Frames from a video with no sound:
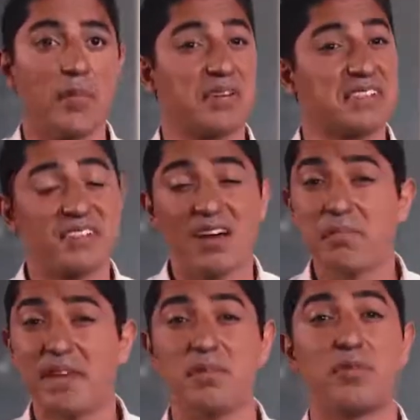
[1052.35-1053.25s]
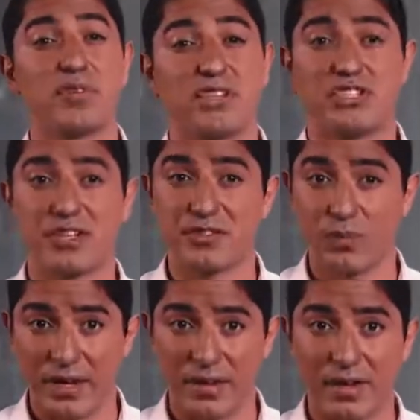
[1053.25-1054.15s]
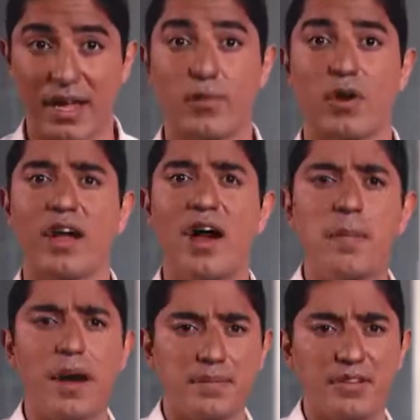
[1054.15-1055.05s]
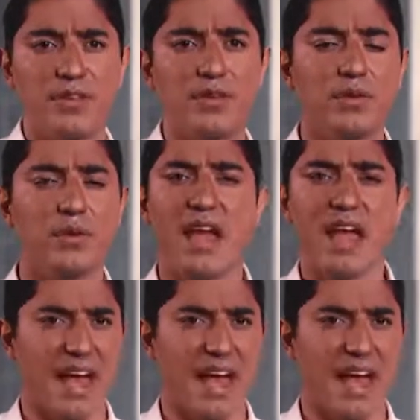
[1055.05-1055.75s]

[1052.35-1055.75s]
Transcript: but some people are just weird and will come up to you,